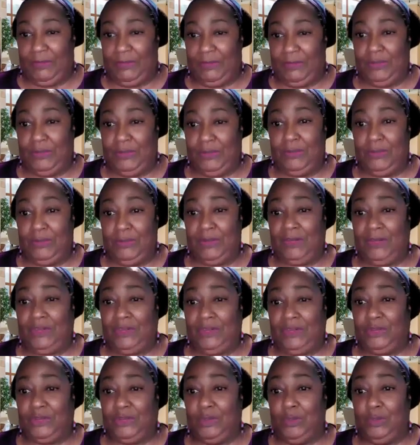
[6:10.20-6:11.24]
If
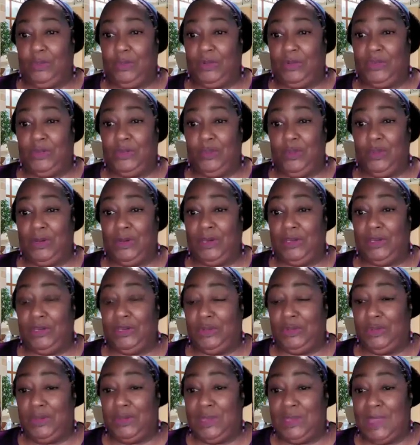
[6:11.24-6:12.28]
you're not sure what you
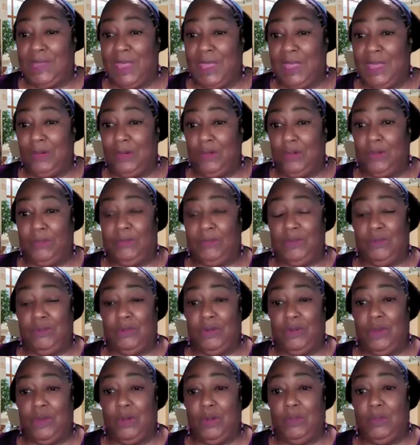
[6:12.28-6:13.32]
want to do yet,
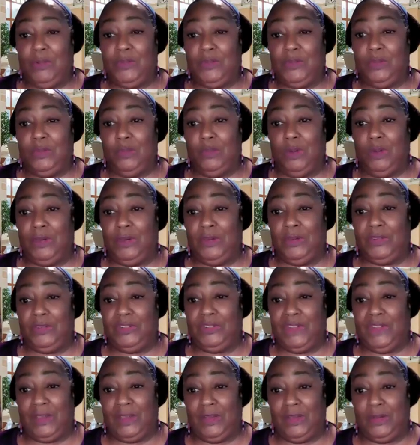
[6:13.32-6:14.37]
or if you know what you
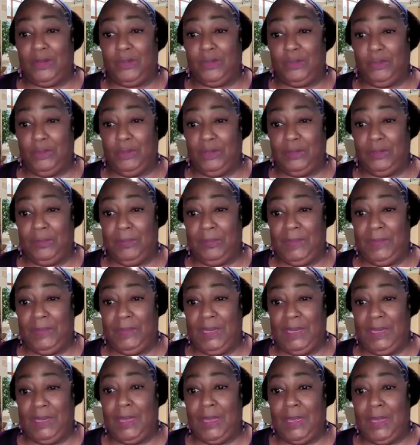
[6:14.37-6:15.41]
want your second
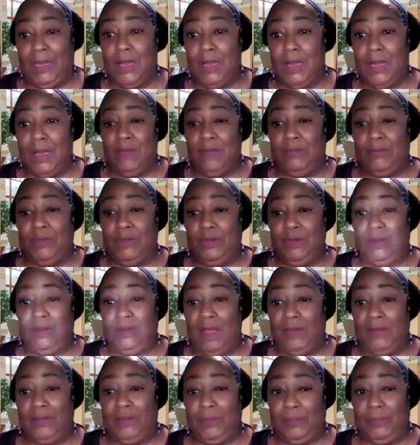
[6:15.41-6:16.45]
career to be, if
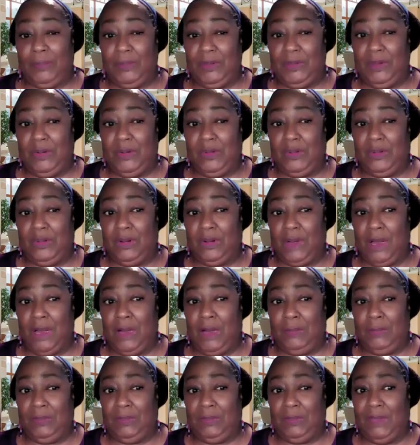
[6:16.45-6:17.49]
you're an
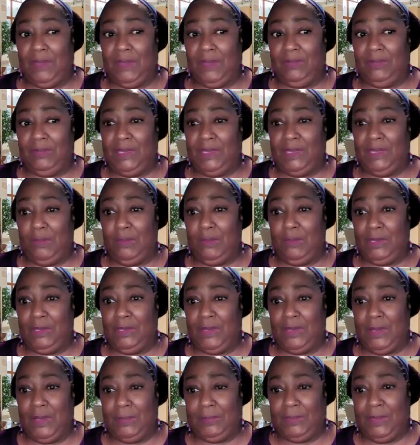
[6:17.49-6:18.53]
entrepreneur
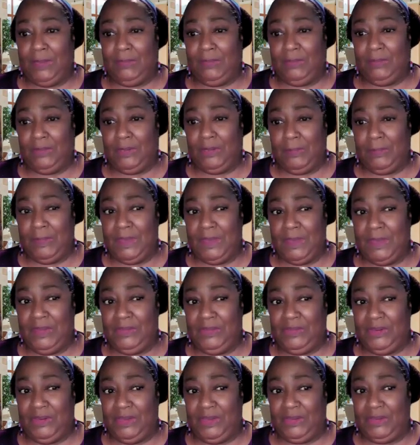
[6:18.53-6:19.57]
wanting to up level your
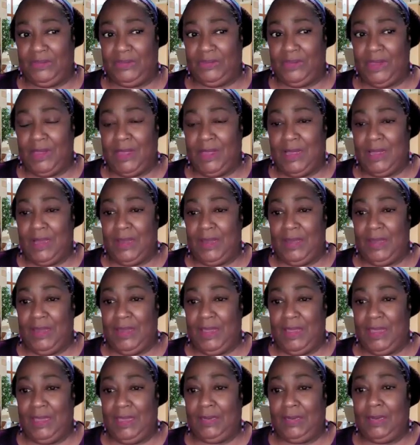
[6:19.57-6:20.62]
business,
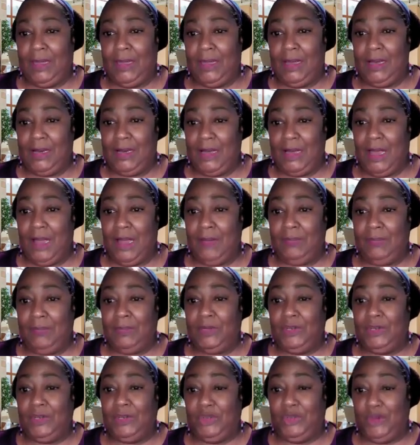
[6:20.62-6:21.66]
then come
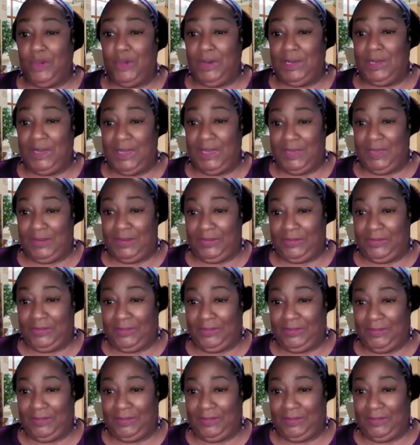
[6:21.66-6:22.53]
join us.